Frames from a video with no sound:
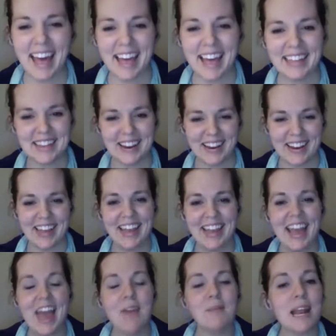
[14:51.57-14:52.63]
Yeah, sorry.
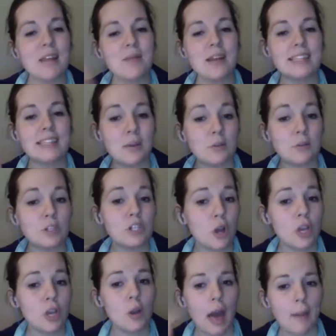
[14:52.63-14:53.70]
But anyways, it will
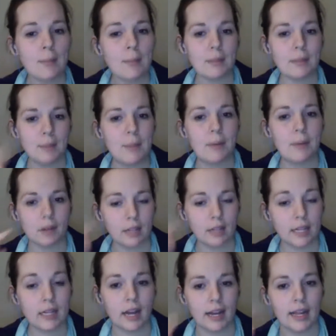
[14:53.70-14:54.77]
show you how many people
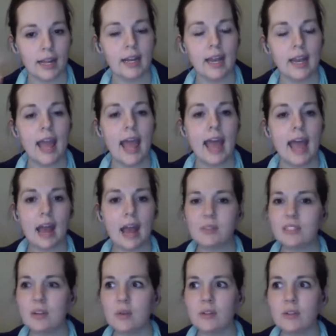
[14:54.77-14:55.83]
click on it. And I
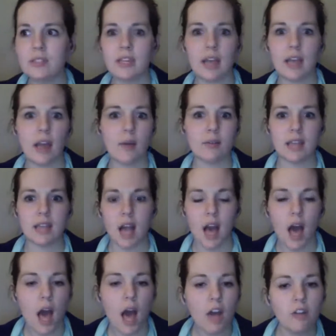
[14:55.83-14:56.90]
was noticing I was like
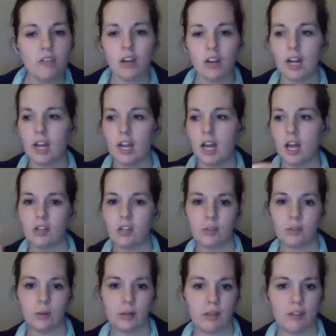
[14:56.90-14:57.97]
100,
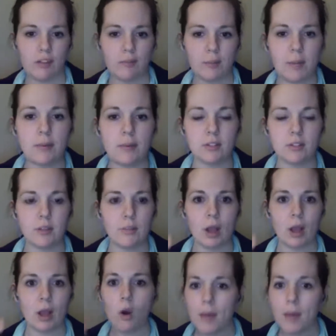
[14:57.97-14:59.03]
125 people. So I'm
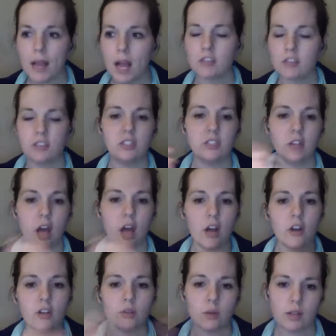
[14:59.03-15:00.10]
like, oh my gosh, this is
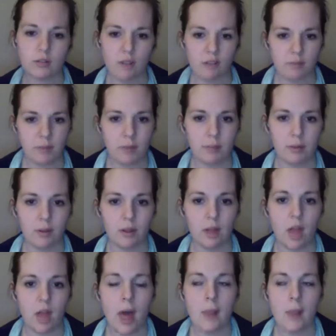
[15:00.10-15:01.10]
125 people